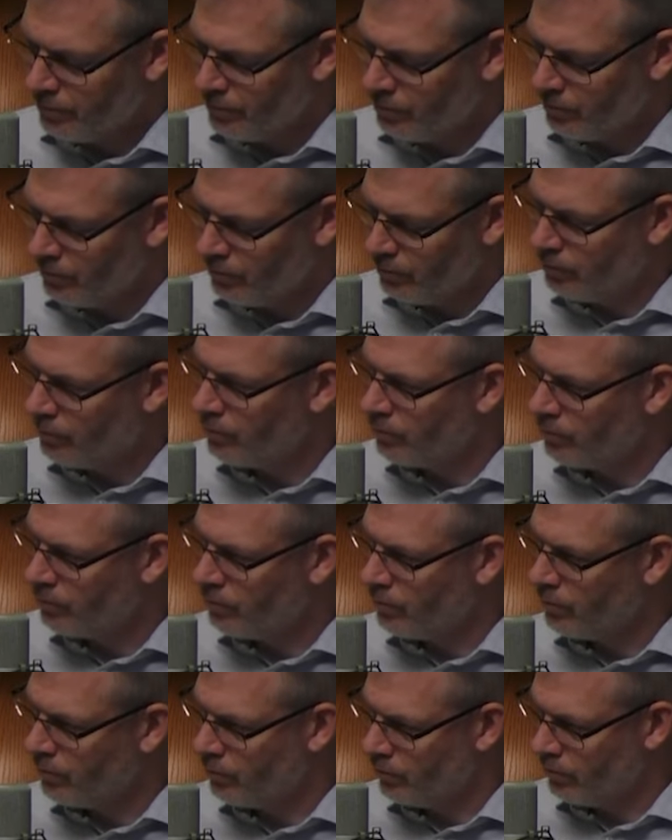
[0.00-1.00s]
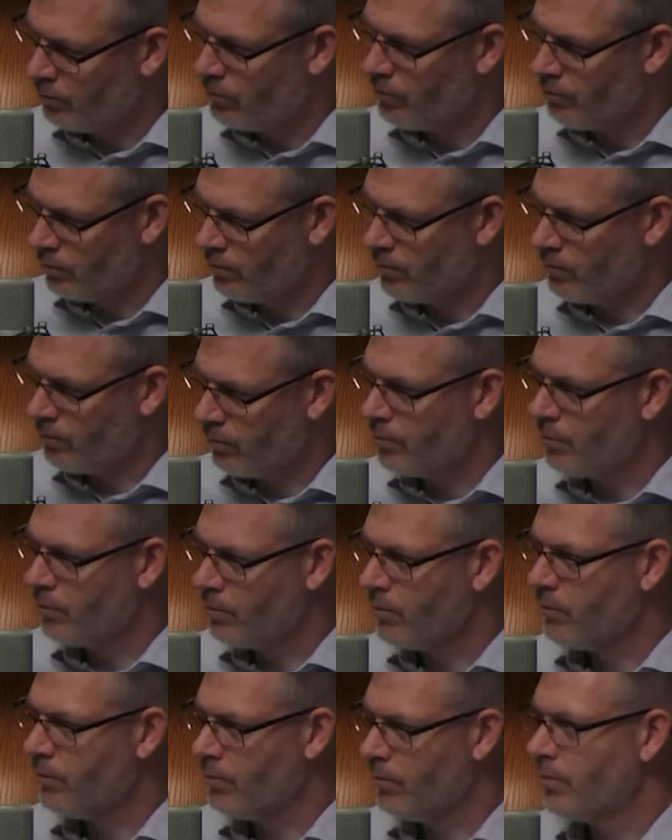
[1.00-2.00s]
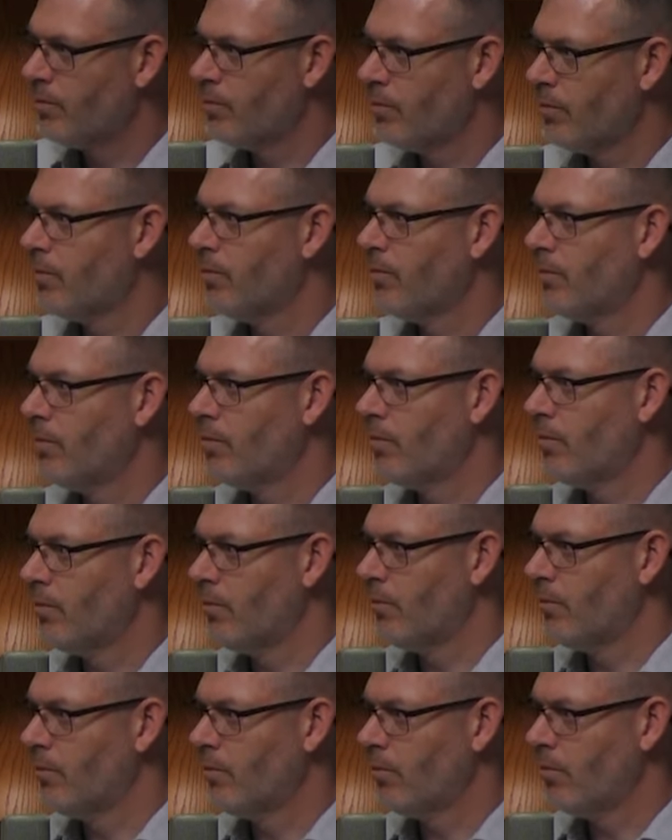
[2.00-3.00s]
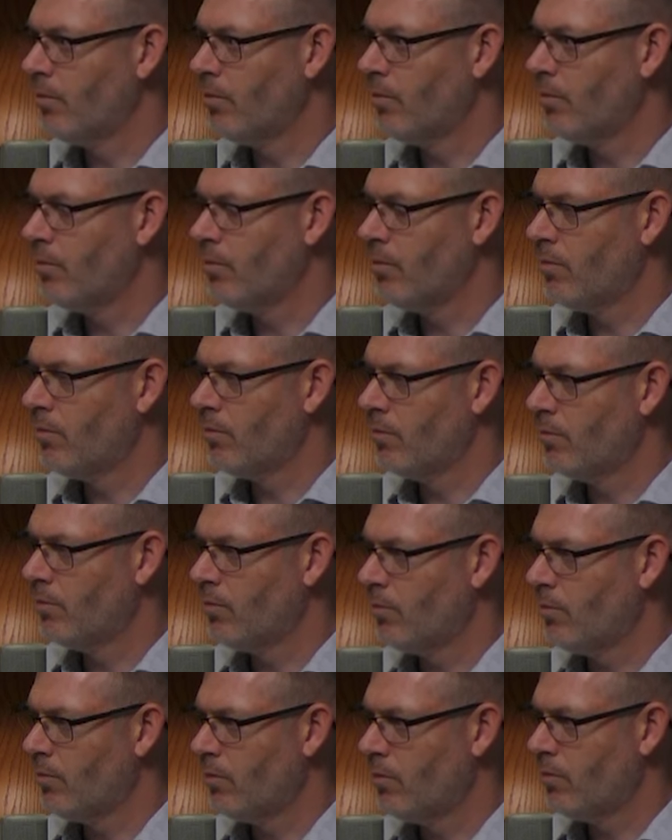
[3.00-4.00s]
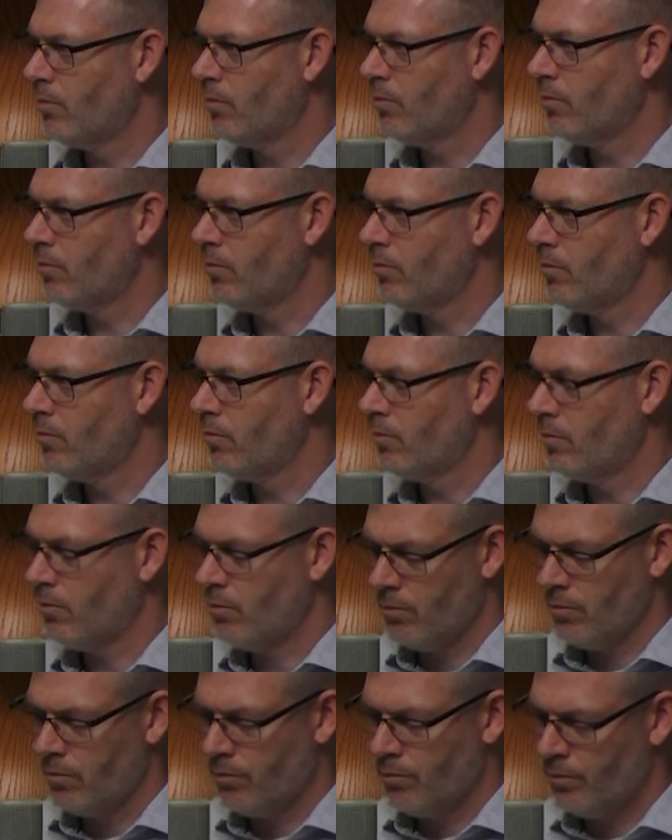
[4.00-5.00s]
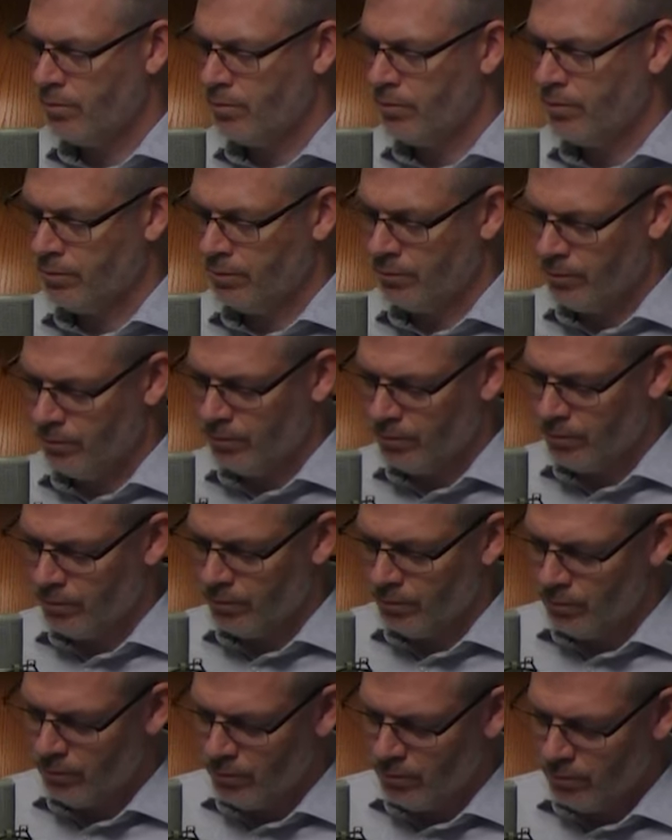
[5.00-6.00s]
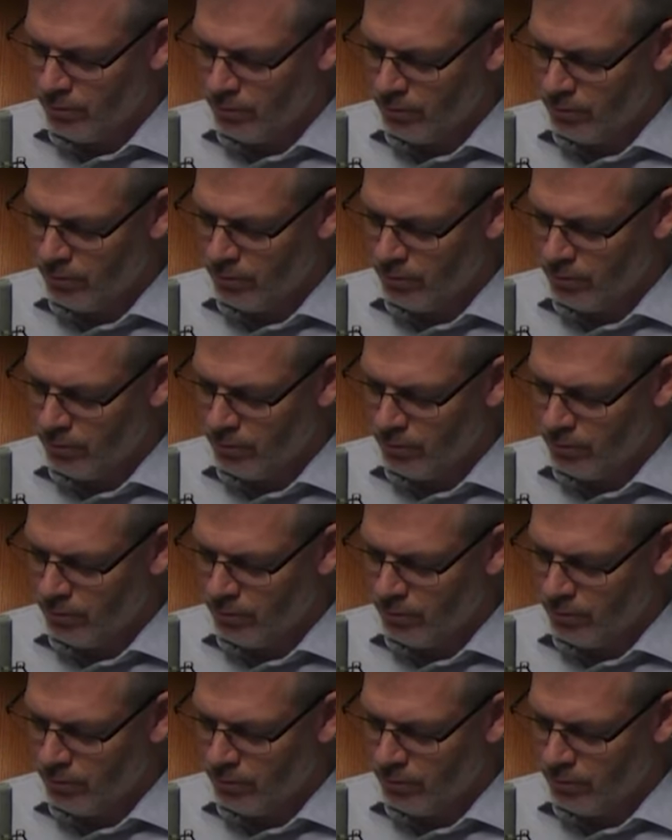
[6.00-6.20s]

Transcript: No words are spoken by the person on screen.